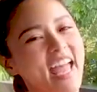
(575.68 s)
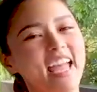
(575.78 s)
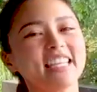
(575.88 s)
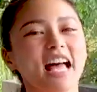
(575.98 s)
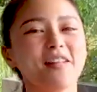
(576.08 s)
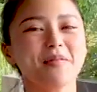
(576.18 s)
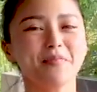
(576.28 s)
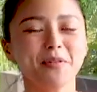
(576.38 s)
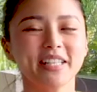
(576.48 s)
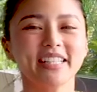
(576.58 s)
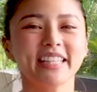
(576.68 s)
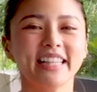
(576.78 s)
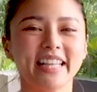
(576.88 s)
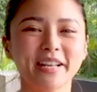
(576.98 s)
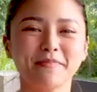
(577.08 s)
And I'll be putting
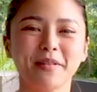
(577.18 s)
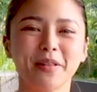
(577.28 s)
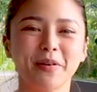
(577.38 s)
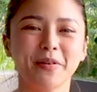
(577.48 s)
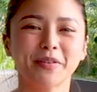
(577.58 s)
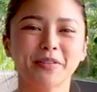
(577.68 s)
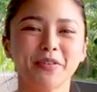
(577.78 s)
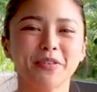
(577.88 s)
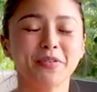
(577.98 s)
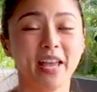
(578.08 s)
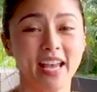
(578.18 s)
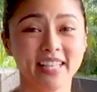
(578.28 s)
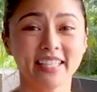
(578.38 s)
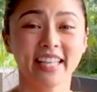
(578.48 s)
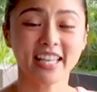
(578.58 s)
the link below so you
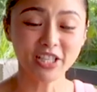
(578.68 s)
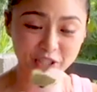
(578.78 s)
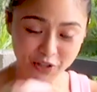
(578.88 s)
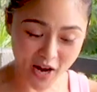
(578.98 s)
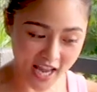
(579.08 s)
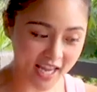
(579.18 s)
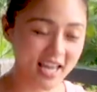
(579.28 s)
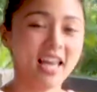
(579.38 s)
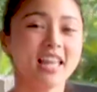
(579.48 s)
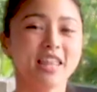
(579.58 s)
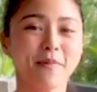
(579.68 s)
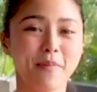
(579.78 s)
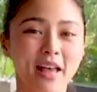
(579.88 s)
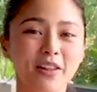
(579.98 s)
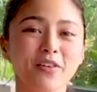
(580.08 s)
guys can try the
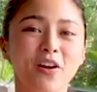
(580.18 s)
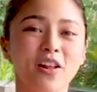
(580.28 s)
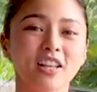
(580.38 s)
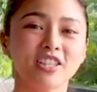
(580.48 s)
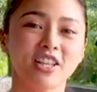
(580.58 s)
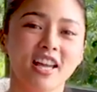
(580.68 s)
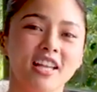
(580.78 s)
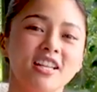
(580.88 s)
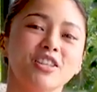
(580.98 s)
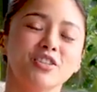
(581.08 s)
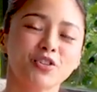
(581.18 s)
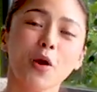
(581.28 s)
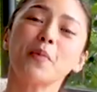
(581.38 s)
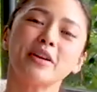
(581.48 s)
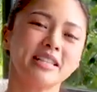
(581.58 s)
Belo Collagen
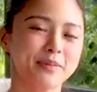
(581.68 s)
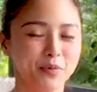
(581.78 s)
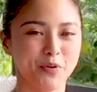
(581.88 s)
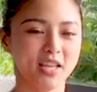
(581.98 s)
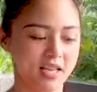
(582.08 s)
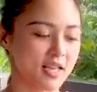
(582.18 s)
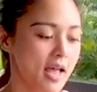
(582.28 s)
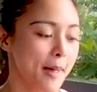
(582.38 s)
Strawberry Smoothie.